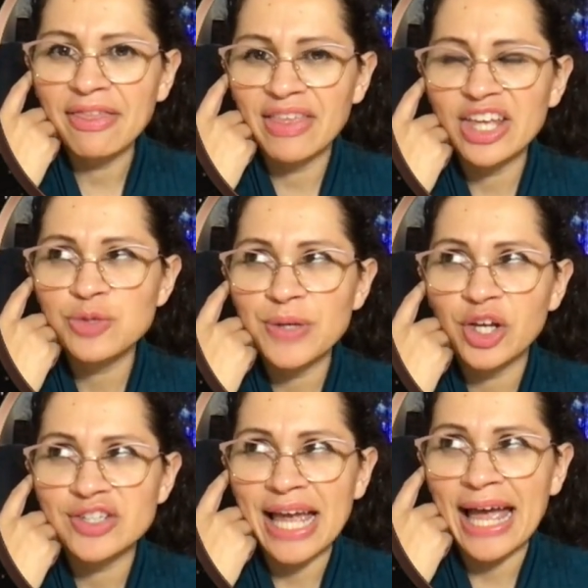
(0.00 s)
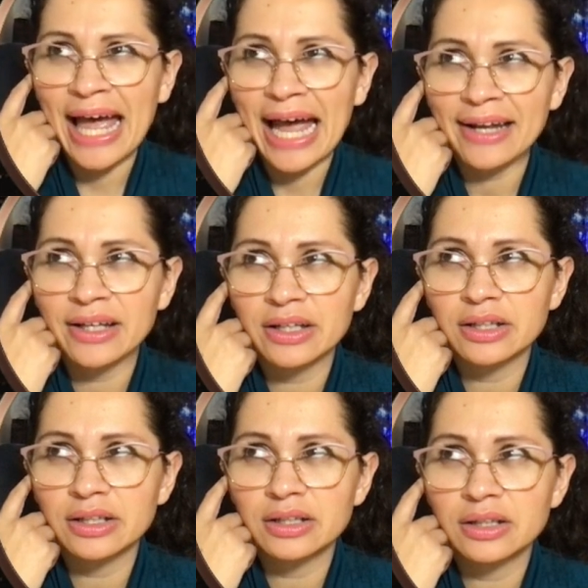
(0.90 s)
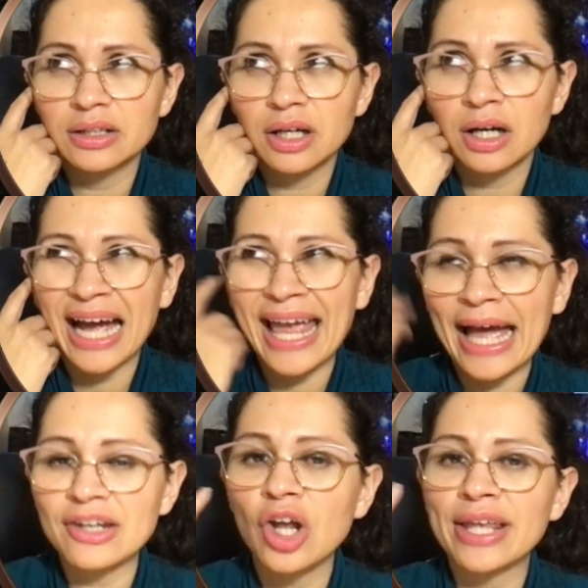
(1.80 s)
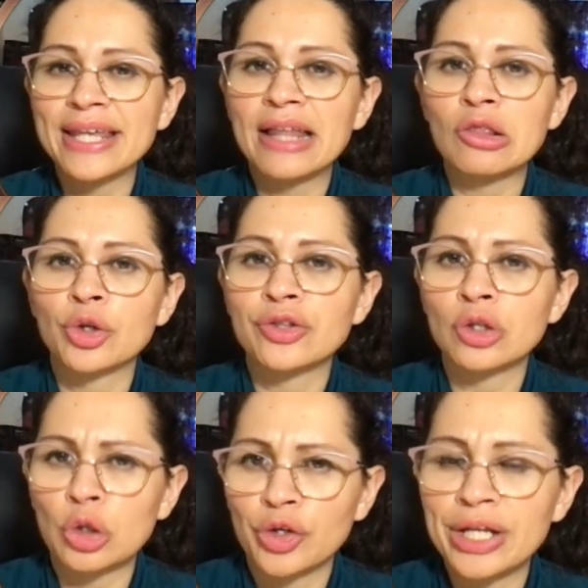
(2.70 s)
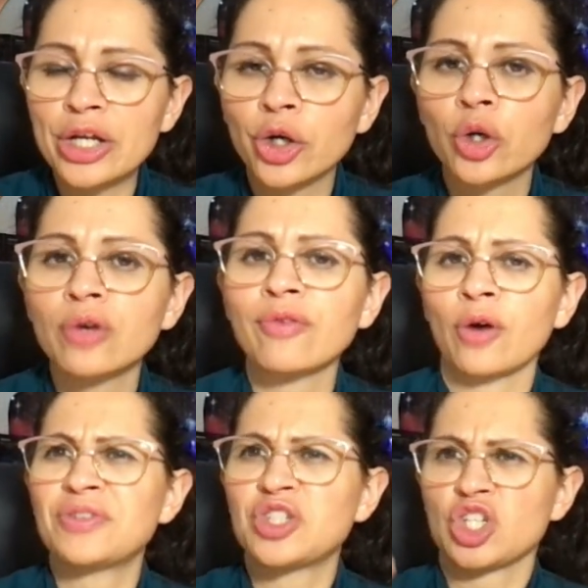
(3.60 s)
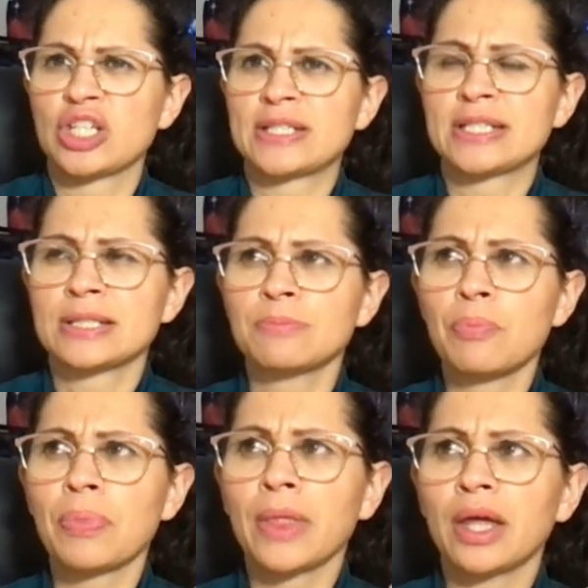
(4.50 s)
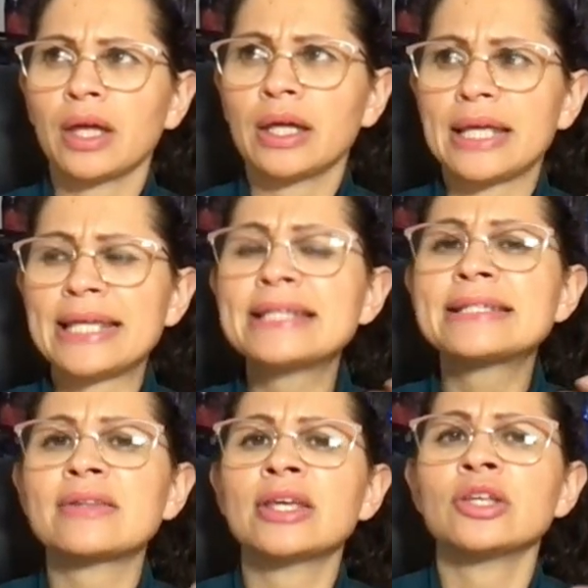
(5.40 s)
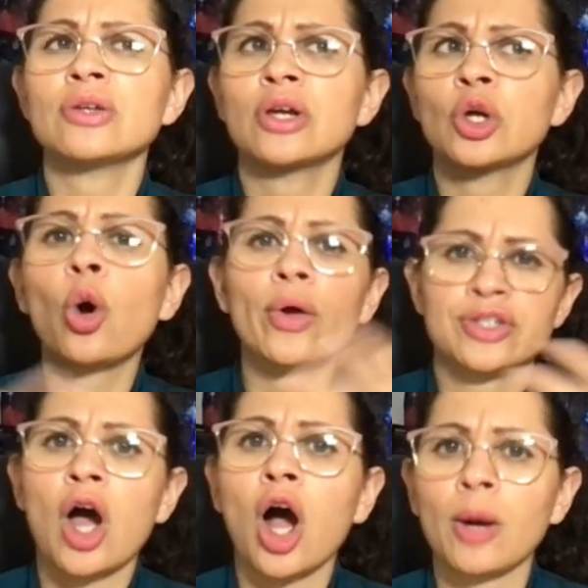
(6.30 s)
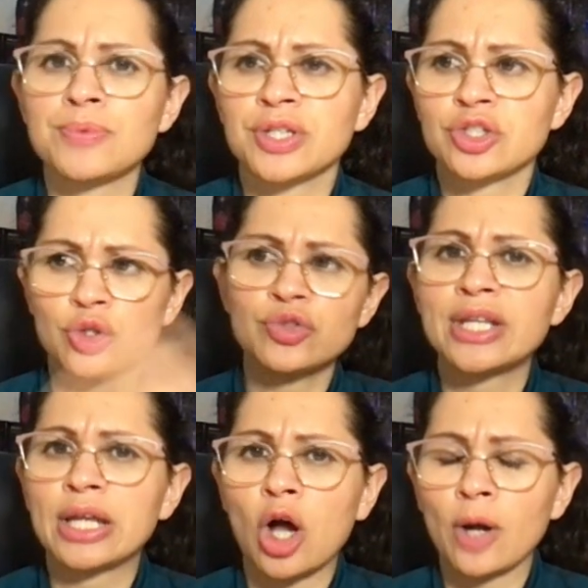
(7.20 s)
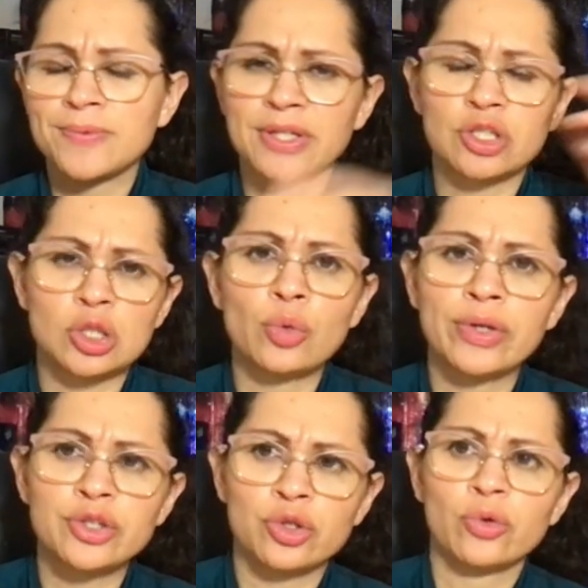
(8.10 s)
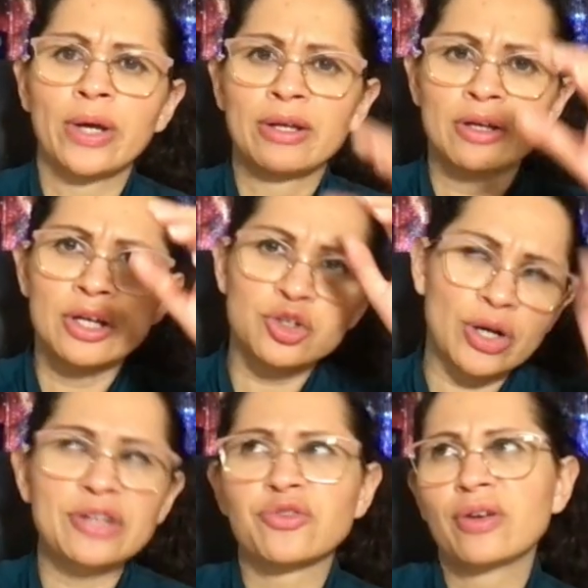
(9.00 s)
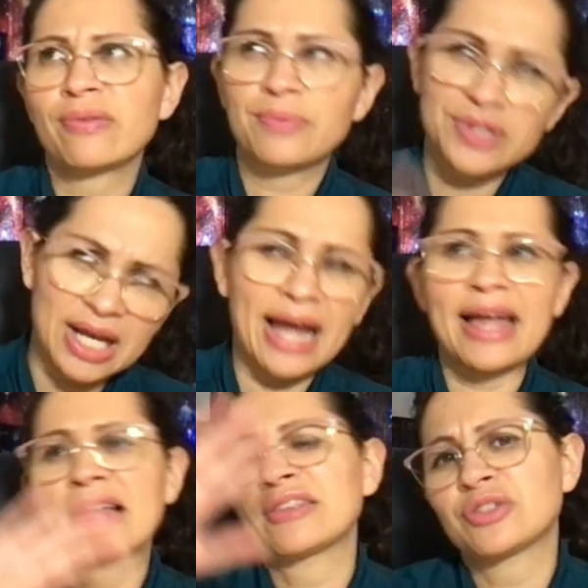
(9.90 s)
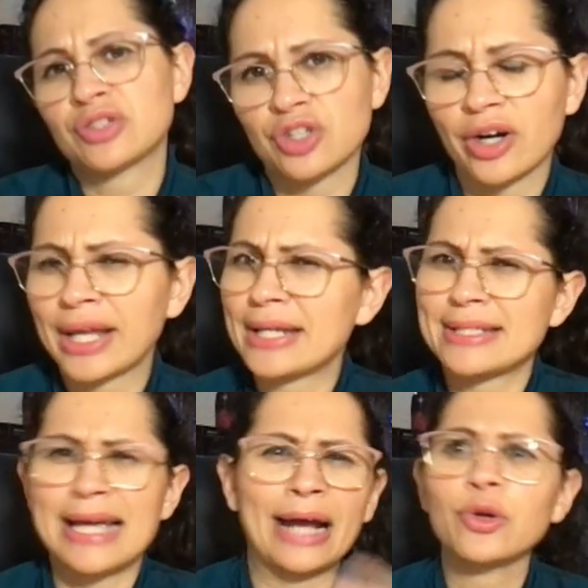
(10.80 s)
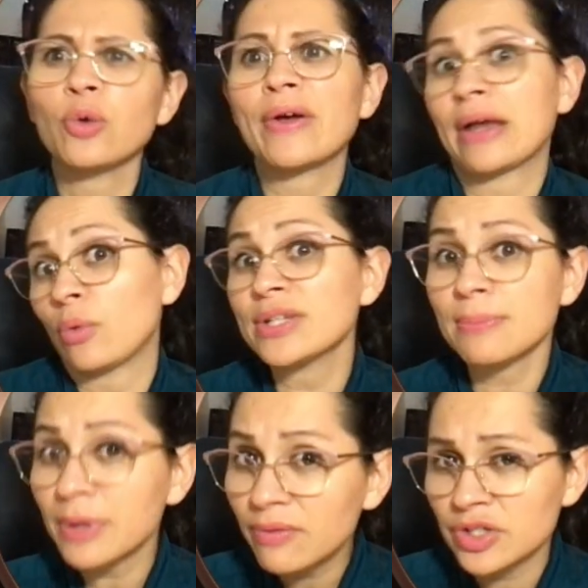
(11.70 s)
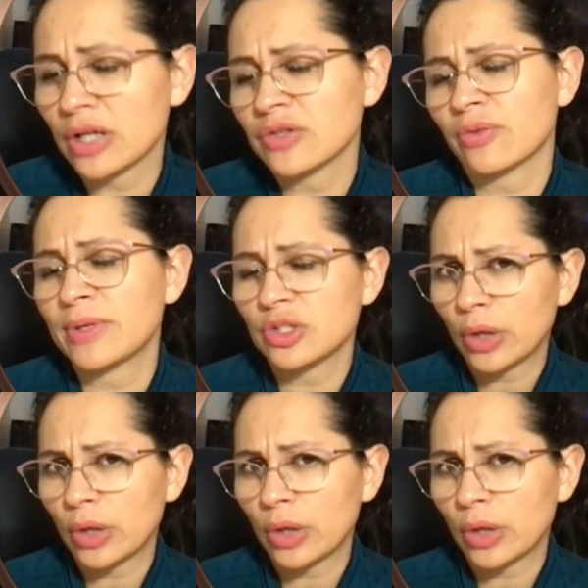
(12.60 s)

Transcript: think it's because I had not yet learned the learning curve of just easily going to objects, choosing an object, slewing to it, transferring from sky atlas to stargazing. I don't know why that was a bit of a challenge for me.